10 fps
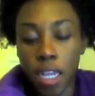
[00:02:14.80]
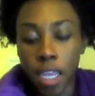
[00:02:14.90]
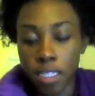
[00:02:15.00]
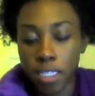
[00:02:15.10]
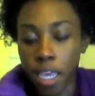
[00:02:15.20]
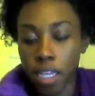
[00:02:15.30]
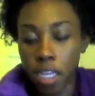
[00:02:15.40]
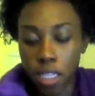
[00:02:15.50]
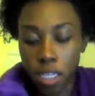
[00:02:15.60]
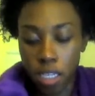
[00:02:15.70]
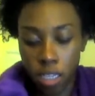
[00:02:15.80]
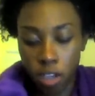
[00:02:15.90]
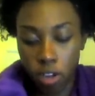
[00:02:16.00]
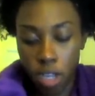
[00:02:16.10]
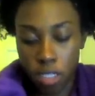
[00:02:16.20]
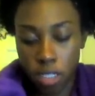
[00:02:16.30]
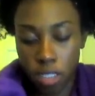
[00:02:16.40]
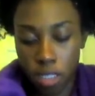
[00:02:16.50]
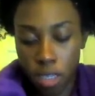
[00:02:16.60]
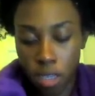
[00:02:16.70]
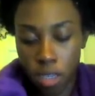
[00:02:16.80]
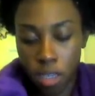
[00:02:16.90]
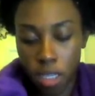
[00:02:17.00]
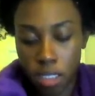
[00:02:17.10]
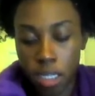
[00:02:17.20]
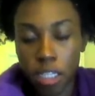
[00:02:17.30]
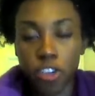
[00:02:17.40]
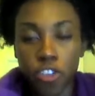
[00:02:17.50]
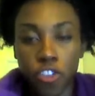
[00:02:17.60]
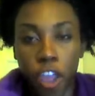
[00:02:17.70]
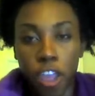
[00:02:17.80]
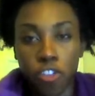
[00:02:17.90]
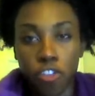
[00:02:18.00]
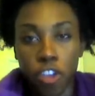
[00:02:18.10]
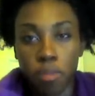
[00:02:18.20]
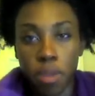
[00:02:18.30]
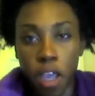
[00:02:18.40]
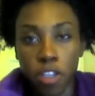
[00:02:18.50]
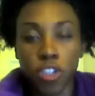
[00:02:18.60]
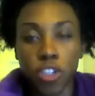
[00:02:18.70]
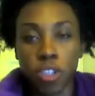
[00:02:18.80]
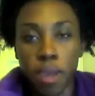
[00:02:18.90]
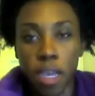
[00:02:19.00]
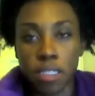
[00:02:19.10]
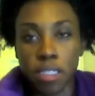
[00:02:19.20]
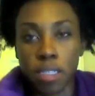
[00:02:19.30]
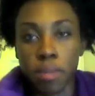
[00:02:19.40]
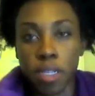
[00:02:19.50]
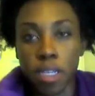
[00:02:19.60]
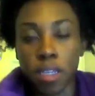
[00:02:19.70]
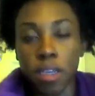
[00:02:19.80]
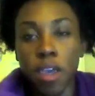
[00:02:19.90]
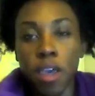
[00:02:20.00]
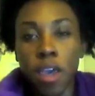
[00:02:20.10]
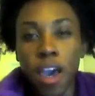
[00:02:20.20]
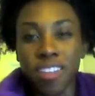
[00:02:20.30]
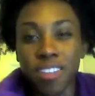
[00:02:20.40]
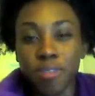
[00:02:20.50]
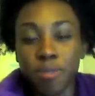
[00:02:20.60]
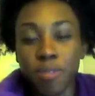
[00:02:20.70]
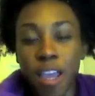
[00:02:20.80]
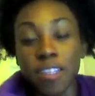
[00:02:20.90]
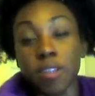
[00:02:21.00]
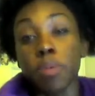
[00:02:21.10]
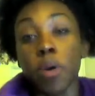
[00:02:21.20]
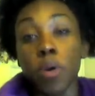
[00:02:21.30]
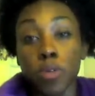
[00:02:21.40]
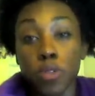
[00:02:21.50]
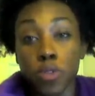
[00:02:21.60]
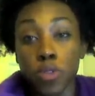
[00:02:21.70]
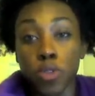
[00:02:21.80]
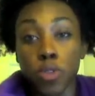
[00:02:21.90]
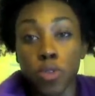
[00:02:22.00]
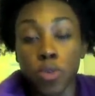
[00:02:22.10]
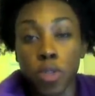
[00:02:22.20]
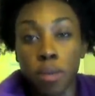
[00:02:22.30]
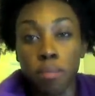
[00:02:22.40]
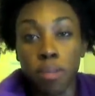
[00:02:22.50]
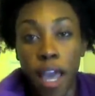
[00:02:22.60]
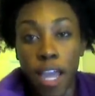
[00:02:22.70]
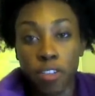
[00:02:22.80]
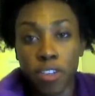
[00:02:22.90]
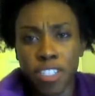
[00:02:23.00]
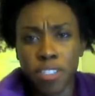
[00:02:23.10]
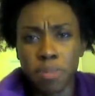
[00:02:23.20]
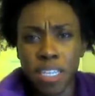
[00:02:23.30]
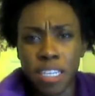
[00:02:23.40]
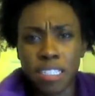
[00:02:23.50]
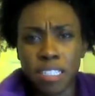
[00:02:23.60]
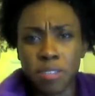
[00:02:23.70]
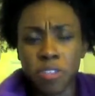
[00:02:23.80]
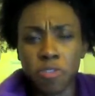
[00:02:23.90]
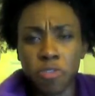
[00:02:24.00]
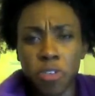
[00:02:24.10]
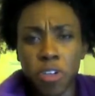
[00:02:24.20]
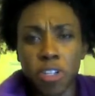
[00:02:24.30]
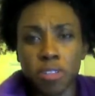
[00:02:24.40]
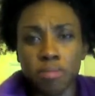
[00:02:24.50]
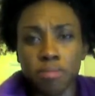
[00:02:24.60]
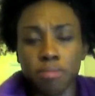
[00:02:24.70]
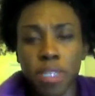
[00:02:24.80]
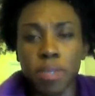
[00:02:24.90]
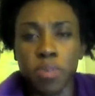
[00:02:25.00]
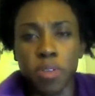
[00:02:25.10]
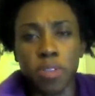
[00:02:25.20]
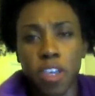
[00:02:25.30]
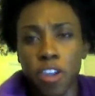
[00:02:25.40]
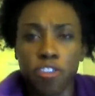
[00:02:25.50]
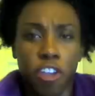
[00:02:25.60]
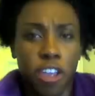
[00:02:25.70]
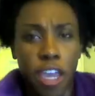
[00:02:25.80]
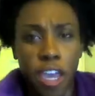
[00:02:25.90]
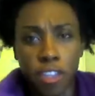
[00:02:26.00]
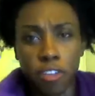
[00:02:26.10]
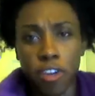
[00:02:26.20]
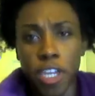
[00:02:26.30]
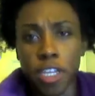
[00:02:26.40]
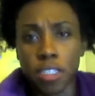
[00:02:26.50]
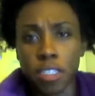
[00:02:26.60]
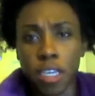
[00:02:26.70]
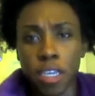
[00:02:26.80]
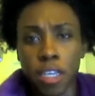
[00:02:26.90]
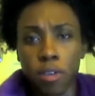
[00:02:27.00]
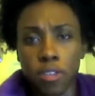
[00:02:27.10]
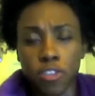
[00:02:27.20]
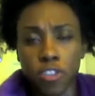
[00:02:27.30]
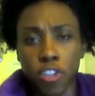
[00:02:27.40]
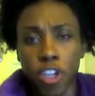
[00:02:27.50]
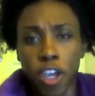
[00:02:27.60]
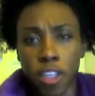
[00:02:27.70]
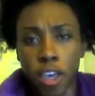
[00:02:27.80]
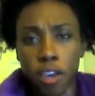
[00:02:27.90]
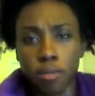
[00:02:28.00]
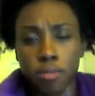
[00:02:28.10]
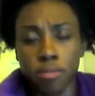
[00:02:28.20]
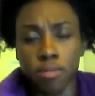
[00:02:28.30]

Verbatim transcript: I decide on the clear rinse to clear shine treatment. I'll show you the box in a minute. Uh, as opposed to the black rinse because it was for people that are trying to hide grays and I wasn't sure how that